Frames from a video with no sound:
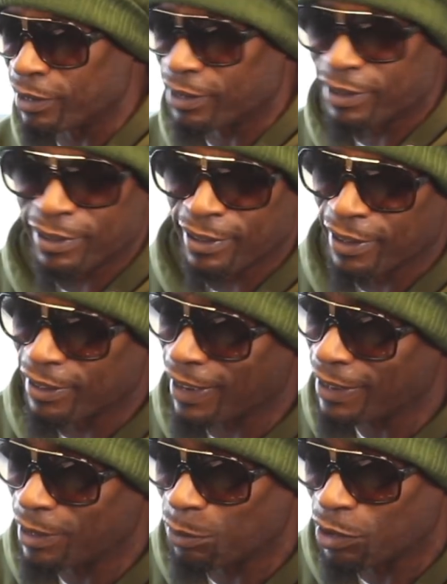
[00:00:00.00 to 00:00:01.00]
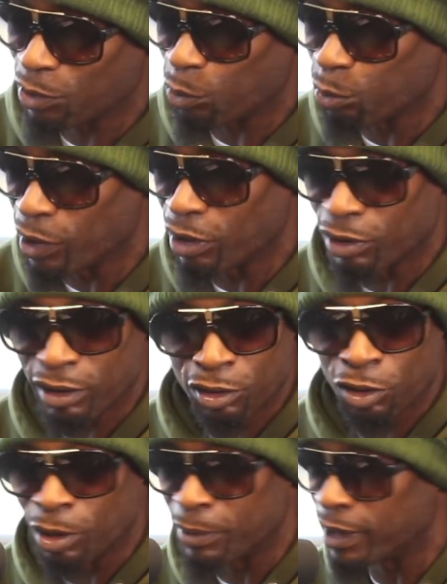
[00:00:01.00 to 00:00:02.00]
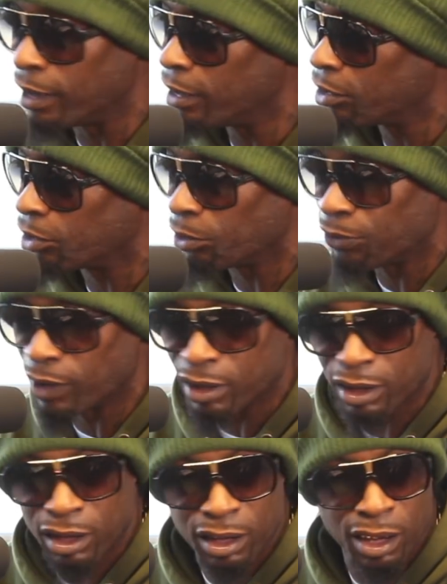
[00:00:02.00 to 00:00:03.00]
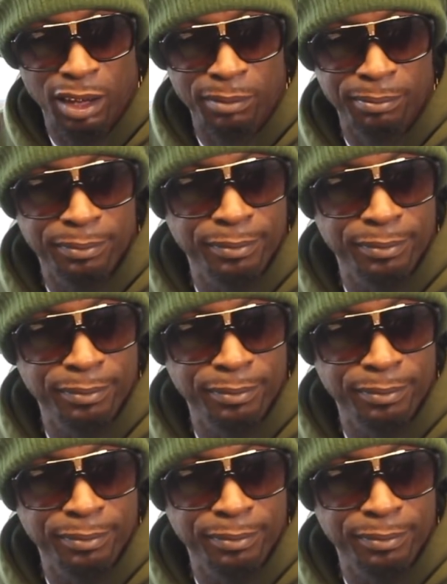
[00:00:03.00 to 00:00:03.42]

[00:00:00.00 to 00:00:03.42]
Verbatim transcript: just that shit was so real. You, you know, know, what I'm saying? What, so fuck the nigga up.